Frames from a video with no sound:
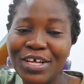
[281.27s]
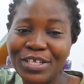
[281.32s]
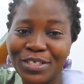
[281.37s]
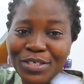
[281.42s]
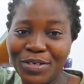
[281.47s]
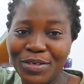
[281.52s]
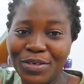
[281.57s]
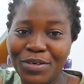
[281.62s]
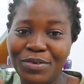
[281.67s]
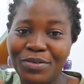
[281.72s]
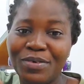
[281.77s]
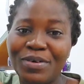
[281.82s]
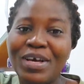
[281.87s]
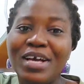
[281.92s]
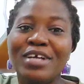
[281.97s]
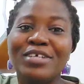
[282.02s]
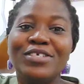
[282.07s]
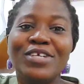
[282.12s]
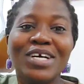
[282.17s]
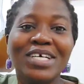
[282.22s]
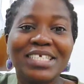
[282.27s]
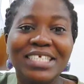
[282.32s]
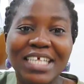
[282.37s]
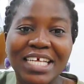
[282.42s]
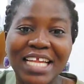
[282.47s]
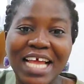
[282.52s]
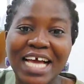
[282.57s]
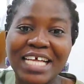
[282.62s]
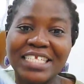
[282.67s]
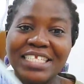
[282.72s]
to you. Just say
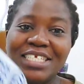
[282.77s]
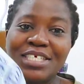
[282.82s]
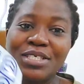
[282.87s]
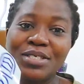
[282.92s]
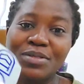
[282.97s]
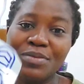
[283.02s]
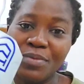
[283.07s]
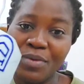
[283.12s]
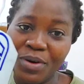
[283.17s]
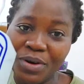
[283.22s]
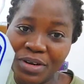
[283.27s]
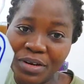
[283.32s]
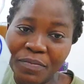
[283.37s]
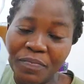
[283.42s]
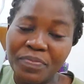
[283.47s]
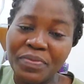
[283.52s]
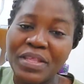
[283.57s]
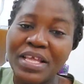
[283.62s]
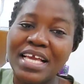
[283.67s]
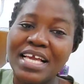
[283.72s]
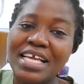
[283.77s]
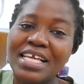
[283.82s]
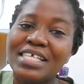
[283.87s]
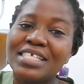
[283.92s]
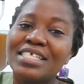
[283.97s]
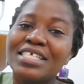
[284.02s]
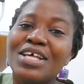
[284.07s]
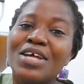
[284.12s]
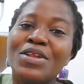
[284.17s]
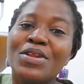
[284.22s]
that this one
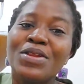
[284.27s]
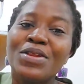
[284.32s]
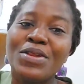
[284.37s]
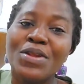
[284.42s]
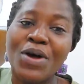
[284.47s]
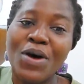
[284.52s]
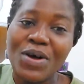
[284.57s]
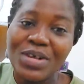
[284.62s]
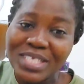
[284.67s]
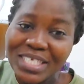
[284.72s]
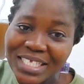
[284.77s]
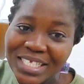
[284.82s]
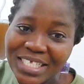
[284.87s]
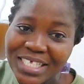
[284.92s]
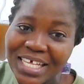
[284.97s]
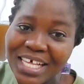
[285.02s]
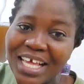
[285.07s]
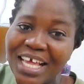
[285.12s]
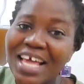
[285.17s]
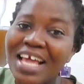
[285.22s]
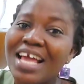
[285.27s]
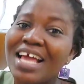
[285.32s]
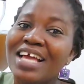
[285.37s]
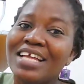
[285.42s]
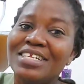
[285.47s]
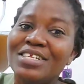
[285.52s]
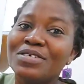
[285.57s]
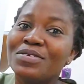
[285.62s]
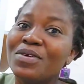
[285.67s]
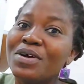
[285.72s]
is
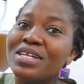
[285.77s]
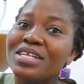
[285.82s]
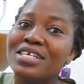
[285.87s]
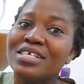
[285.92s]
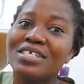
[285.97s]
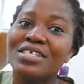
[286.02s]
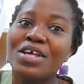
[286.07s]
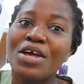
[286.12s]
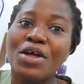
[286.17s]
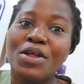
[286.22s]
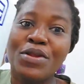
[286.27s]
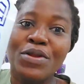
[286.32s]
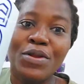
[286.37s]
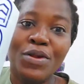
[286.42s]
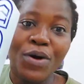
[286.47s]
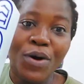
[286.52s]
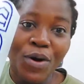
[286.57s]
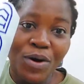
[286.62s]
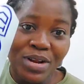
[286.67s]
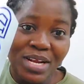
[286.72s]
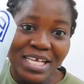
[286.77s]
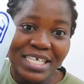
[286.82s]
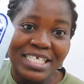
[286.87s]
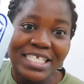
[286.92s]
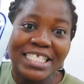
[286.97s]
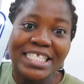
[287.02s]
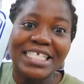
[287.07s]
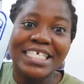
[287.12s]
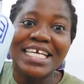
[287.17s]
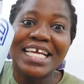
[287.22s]

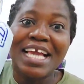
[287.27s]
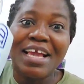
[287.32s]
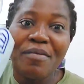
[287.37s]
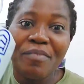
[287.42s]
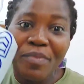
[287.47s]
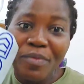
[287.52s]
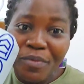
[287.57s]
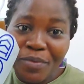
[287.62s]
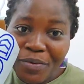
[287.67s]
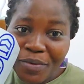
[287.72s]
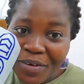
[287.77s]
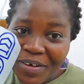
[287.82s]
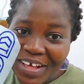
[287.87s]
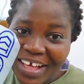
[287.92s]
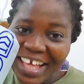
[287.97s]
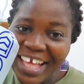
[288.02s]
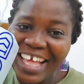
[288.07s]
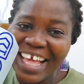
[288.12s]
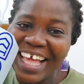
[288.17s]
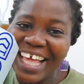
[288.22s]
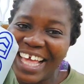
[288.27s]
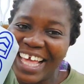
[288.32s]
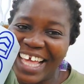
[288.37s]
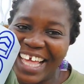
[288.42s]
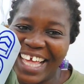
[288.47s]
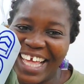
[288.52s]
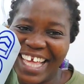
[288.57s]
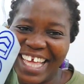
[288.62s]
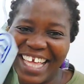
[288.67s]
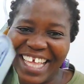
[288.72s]
non-stickable
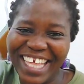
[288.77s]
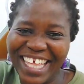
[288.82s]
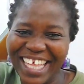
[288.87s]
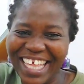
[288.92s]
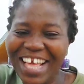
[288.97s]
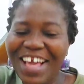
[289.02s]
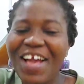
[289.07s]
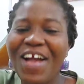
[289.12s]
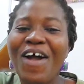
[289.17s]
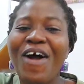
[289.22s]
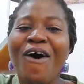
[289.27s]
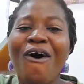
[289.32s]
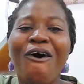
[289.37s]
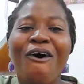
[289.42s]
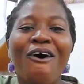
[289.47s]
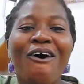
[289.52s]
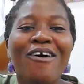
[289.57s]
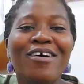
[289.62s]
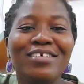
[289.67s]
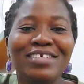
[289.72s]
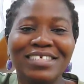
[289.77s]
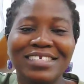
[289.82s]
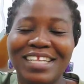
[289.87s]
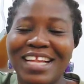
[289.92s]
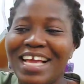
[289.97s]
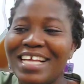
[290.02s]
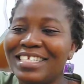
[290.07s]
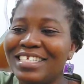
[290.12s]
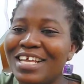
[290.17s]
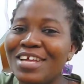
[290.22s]
Or should
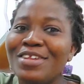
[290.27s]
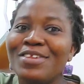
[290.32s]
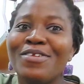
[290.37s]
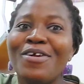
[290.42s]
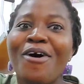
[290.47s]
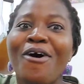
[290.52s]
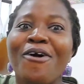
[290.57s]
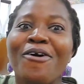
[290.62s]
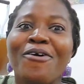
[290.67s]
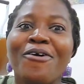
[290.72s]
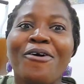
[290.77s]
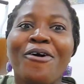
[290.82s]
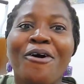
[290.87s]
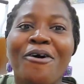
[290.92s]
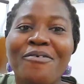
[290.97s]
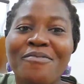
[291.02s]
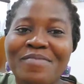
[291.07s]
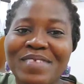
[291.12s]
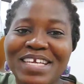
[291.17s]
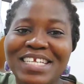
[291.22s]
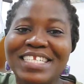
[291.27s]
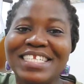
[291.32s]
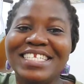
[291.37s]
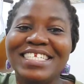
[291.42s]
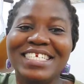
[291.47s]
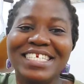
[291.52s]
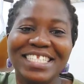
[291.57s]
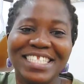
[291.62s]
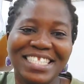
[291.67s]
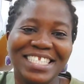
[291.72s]
I say no gummy
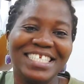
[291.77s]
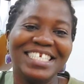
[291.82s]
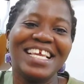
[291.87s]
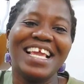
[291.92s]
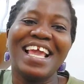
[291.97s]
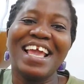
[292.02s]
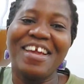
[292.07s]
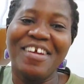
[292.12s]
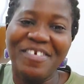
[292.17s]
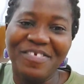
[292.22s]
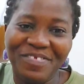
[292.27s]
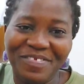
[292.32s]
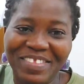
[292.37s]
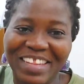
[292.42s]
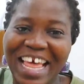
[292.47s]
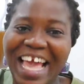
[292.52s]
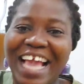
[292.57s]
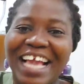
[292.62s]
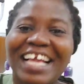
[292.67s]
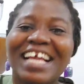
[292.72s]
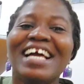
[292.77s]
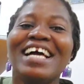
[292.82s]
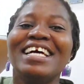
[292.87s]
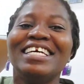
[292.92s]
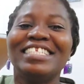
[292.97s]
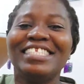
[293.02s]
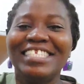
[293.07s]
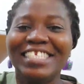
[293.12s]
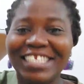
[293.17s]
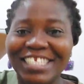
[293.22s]
DTF? Like
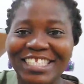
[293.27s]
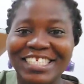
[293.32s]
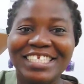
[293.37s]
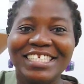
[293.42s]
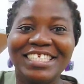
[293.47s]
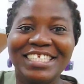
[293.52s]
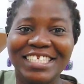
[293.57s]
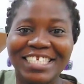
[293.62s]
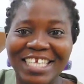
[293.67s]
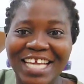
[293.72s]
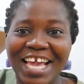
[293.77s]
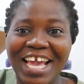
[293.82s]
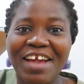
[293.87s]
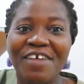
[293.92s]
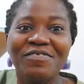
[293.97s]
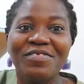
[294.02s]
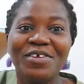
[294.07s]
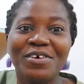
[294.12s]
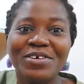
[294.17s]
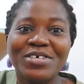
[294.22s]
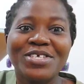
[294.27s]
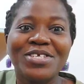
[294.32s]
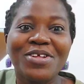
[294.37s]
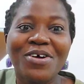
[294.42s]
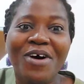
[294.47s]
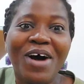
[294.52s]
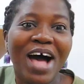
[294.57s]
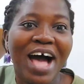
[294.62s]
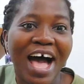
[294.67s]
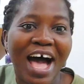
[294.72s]
this DTF does
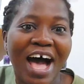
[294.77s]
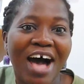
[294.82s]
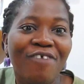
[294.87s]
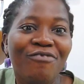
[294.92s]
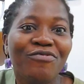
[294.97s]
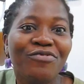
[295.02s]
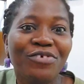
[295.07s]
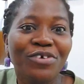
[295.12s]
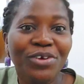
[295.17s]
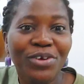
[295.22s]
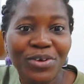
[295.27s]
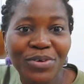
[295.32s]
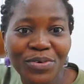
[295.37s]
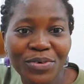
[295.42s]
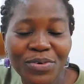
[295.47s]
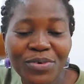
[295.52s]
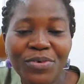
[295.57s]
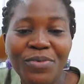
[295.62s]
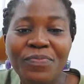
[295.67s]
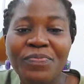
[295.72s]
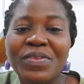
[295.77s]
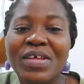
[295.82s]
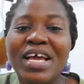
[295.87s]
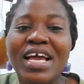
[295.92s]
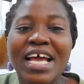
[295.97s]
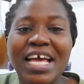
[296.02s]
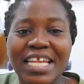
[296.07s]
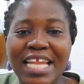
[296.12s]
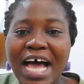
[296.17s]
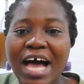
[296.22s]
not have glue,
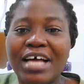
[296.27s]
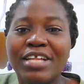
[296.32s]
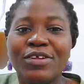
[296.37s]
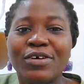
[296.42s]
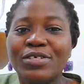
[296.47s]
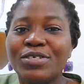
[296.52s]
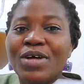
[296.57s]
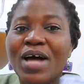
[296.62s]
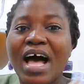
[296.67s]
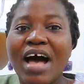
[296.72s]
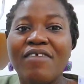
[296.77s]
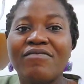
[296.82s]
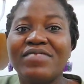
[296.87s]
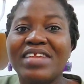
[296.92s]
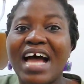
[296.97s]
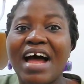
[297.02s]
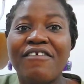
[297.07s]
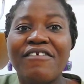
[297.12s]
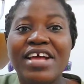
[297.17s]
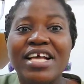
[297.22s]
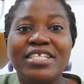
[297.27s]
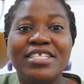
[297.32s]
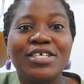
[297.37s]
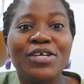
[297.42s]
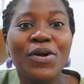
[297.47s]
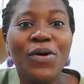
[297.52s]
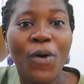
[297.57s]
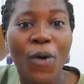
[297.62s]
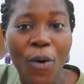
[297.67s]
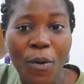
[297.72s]
that does not have
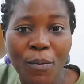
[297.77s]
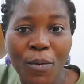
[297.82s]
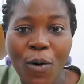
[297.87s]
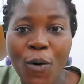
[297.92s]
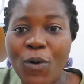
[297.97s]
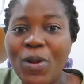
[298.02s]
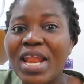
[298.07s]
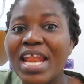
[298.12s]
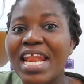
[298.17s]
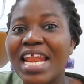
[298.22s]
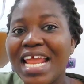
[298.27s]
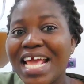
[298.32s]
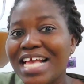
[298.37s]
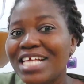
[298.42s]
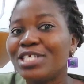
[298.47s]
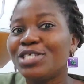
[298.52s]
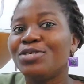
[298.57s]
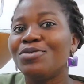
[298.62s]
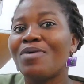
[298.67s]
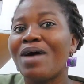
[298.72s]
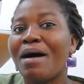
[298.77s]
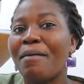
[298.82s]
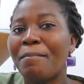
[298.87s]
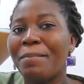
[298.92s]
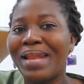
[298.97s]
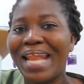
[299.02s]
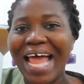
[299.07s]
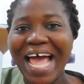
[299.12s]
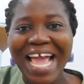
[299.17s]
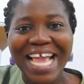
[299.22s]
direct gum unless you
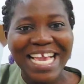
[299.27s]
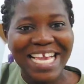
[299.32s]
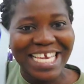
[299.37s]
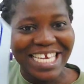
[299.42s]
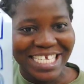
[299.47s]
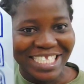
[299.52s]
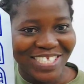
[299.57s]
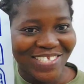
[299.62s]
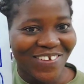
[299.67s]
apply it